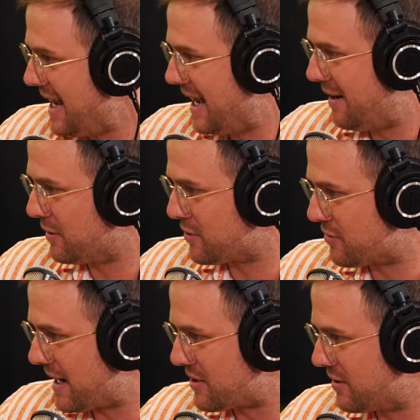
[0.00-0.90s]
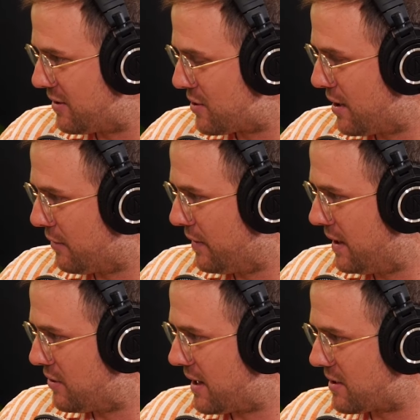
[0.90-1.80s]
uh, we've got Traction on the shelf
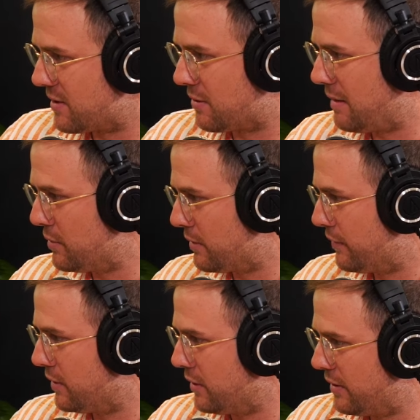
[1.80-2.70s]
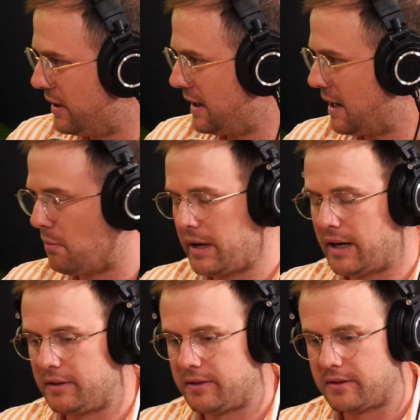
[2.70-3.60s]
here. Traction's a great book for learning
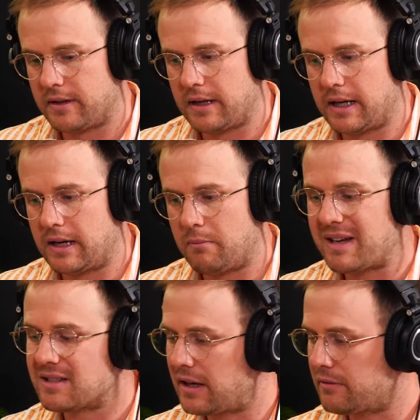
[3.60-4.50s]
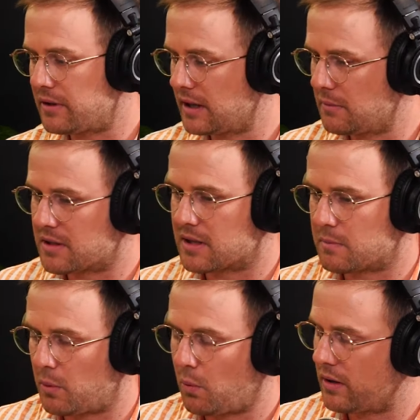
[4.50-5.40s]
about uh, basically everything in a business.
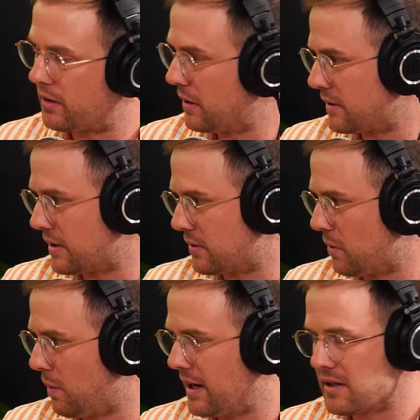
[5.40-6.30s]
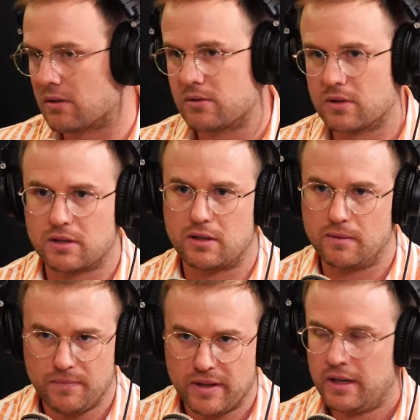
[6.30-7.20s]
But one of the things I took away is not just
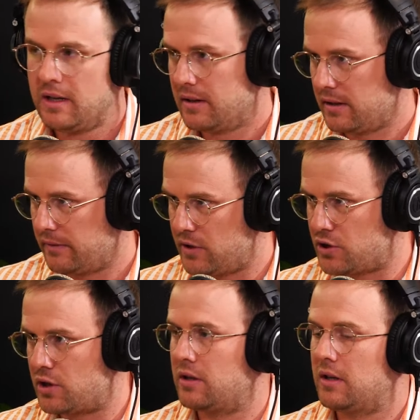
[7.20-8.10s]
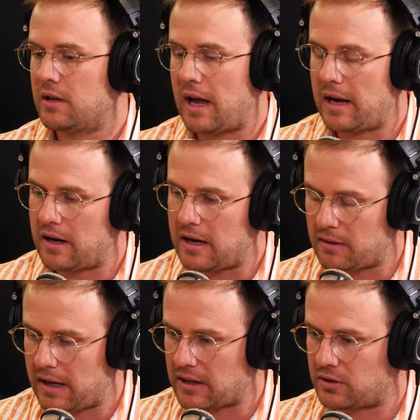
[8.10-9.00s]
the the vision and, and
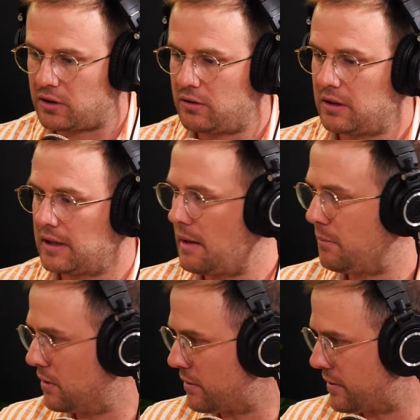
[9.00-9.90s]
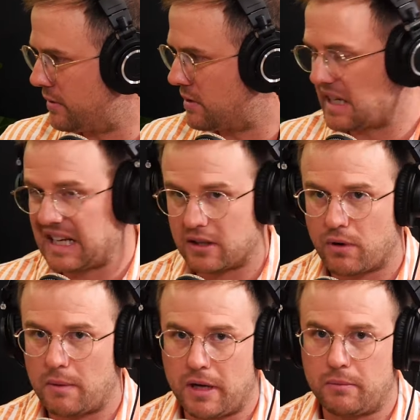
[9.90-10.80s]
executing that, but also just getting the
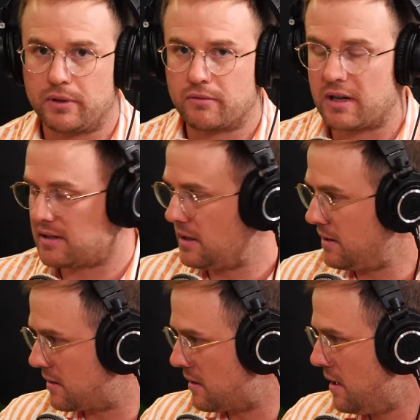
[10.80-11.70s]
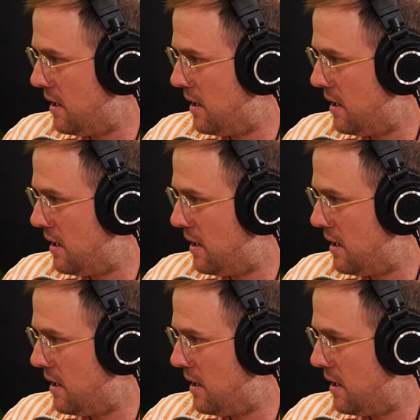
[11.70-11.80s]
right people in the right seats.